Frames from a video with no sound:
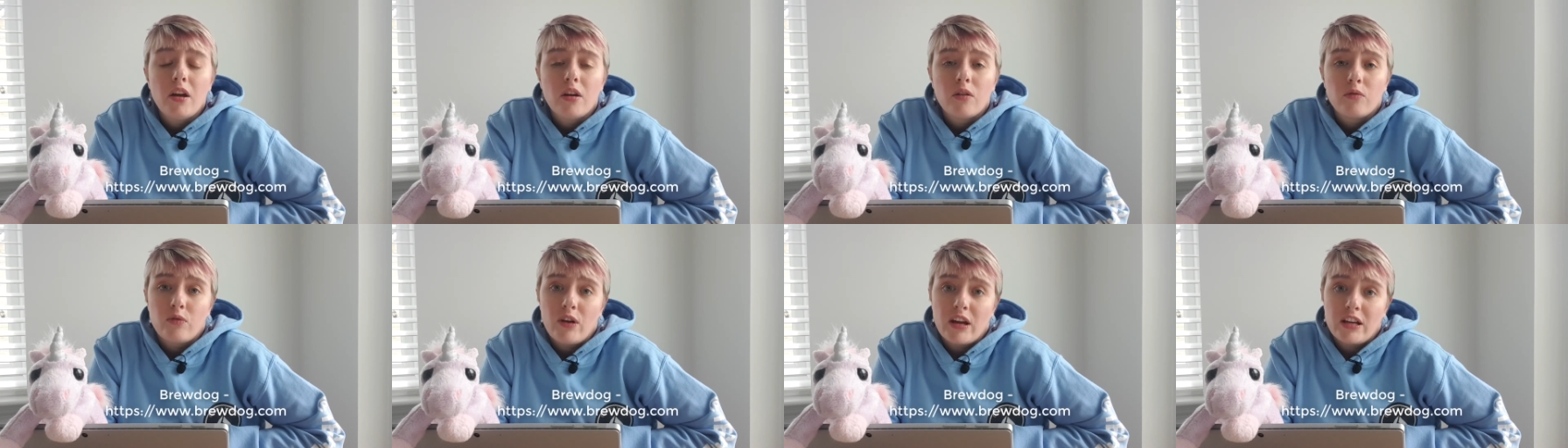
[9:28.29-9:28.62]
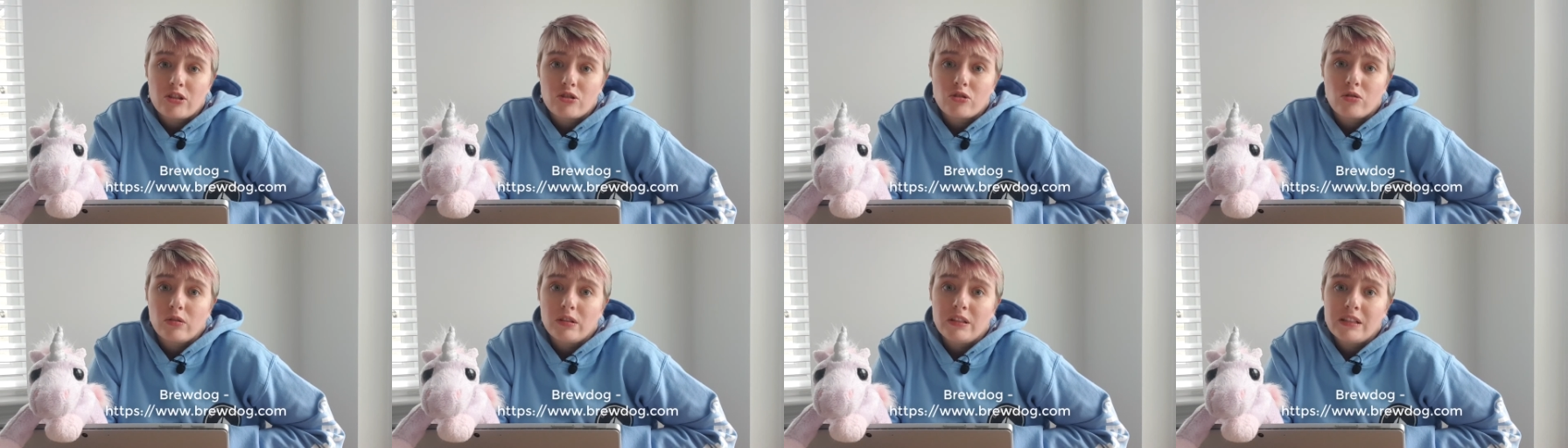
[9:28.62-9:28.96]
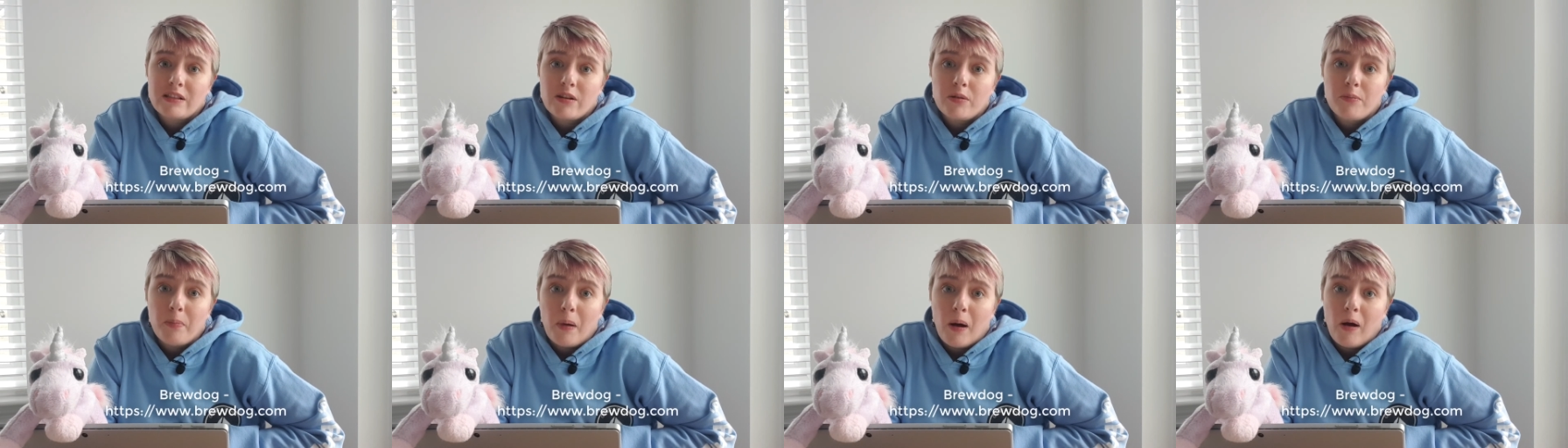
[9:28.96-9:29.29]
restaurants
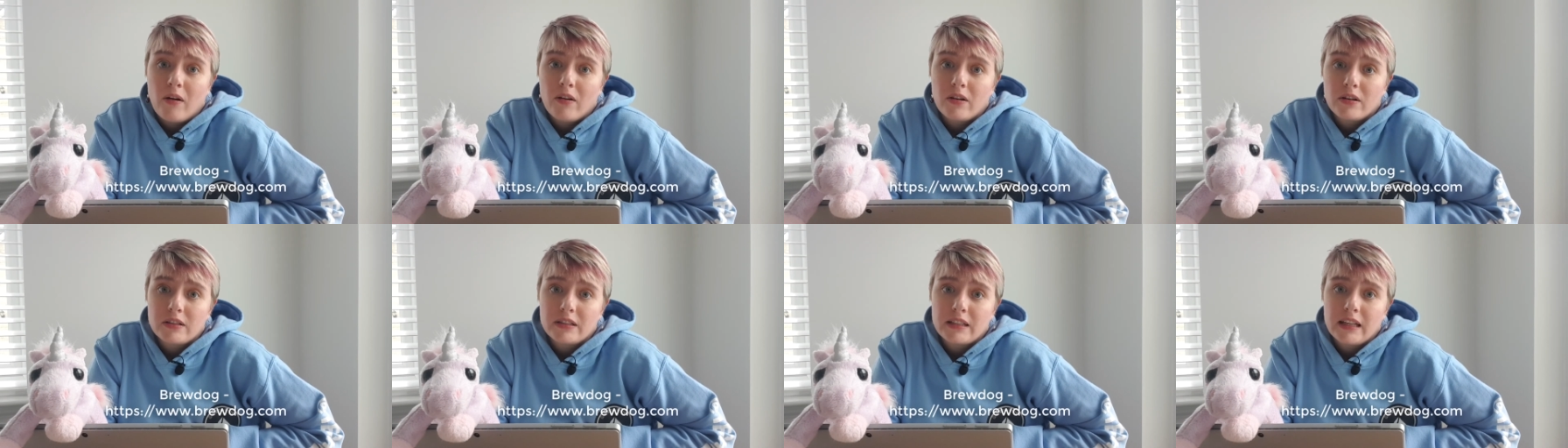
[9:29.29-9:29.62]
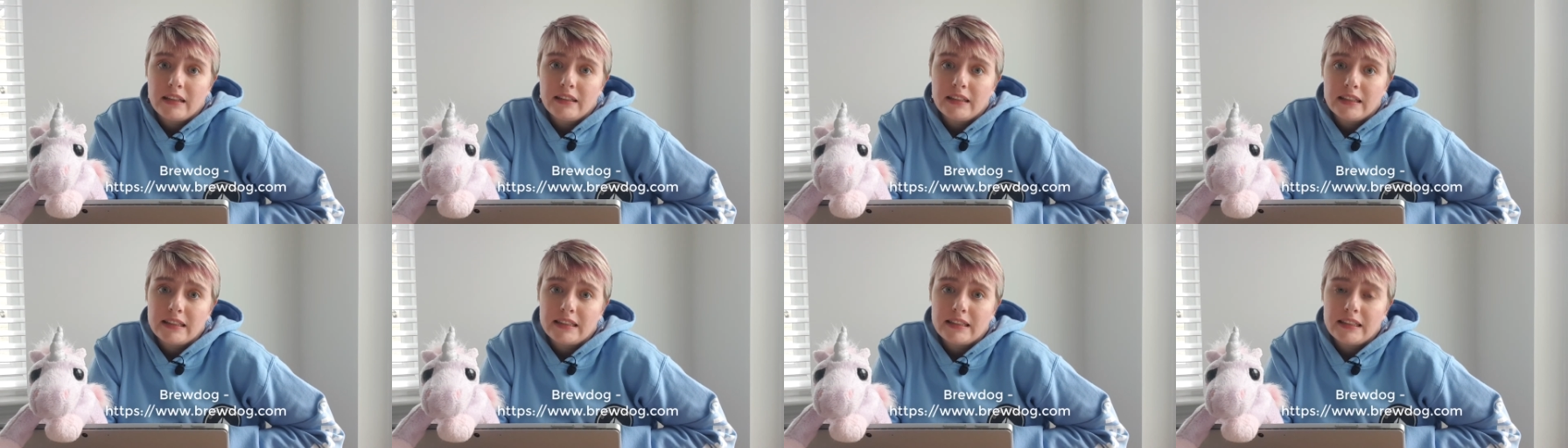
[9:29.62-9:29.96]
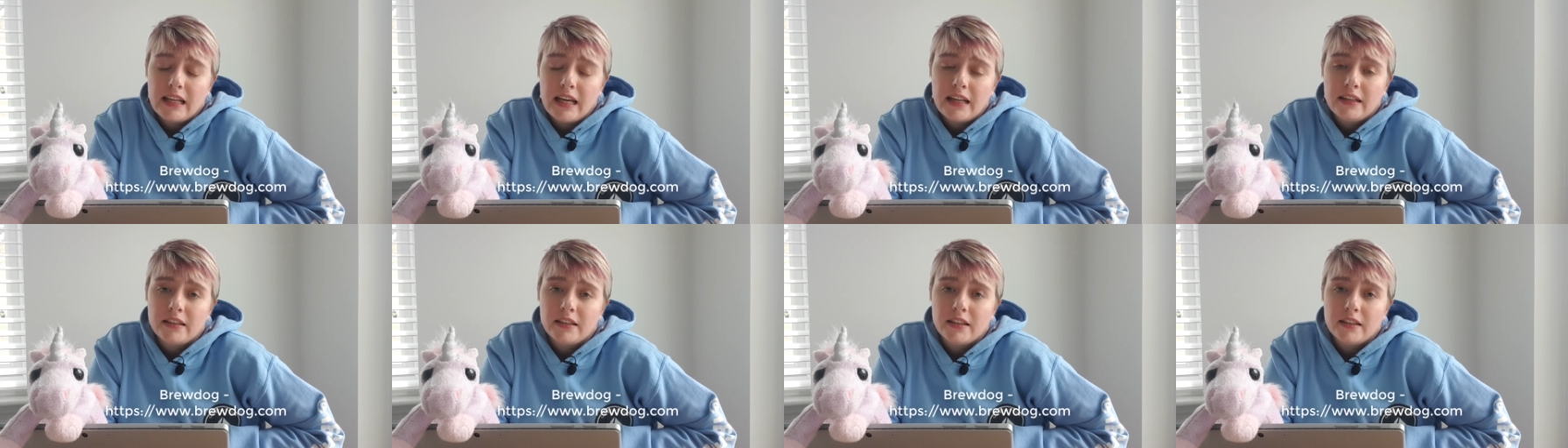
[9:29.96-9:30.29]
and bars
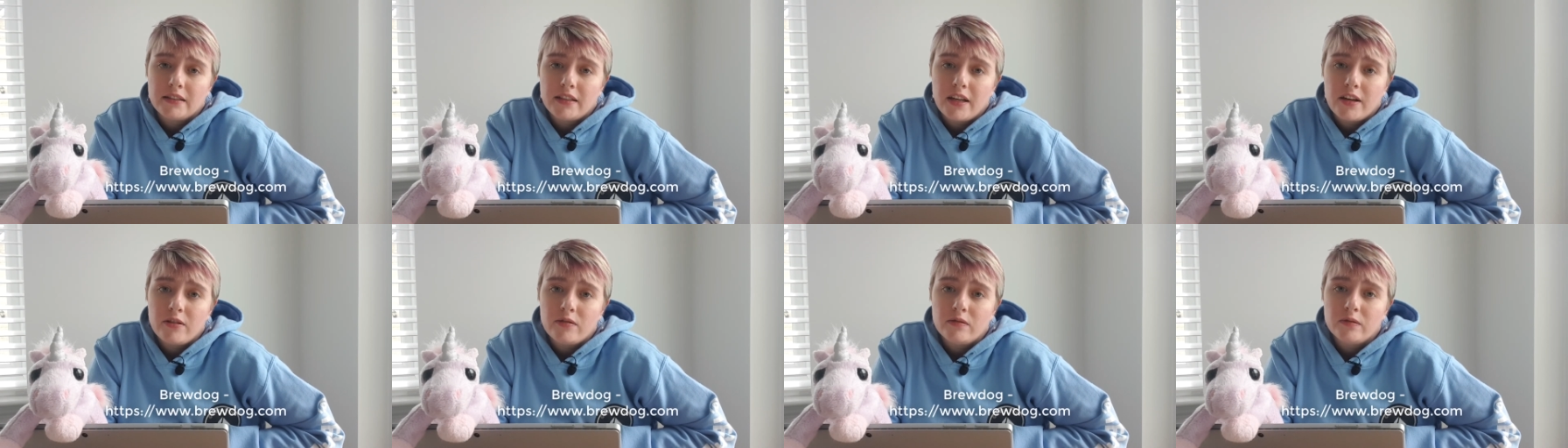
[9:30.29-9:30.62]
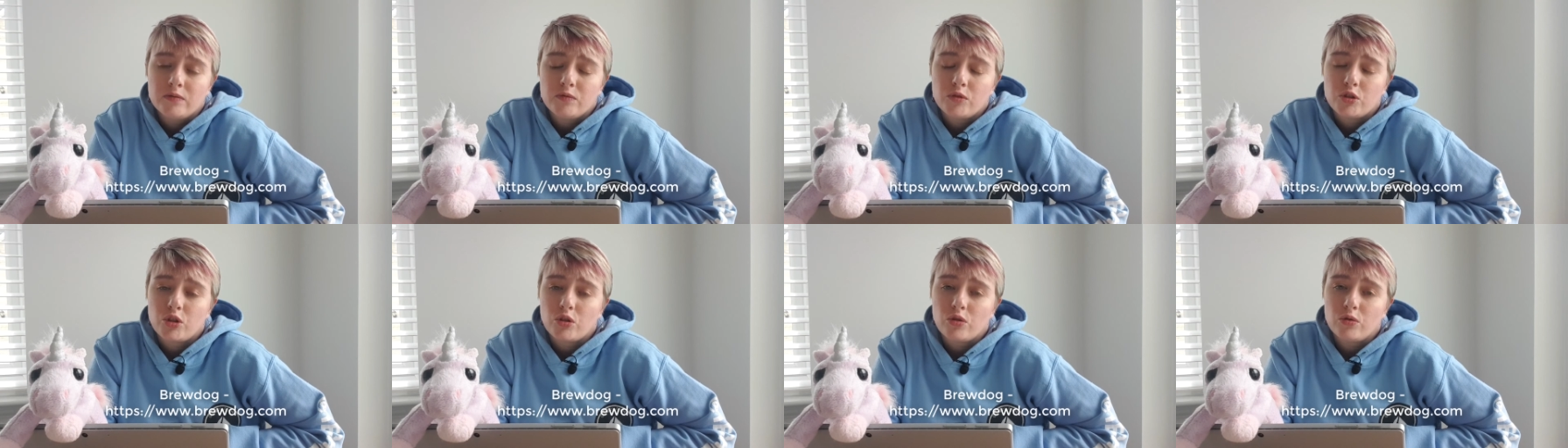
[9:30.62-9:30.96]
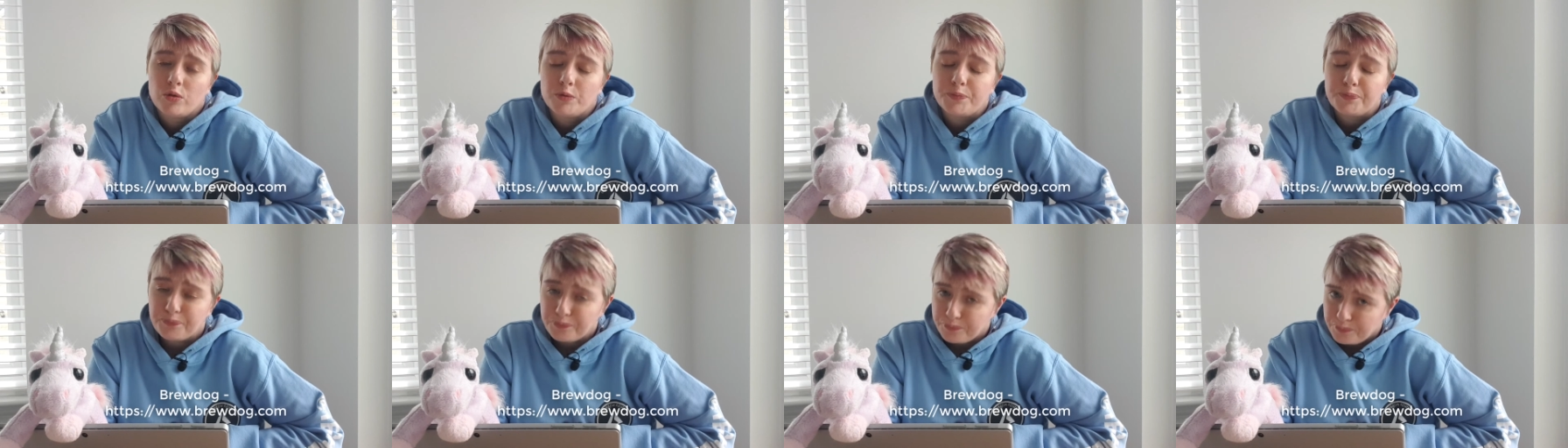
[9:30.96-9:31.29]
in the town. So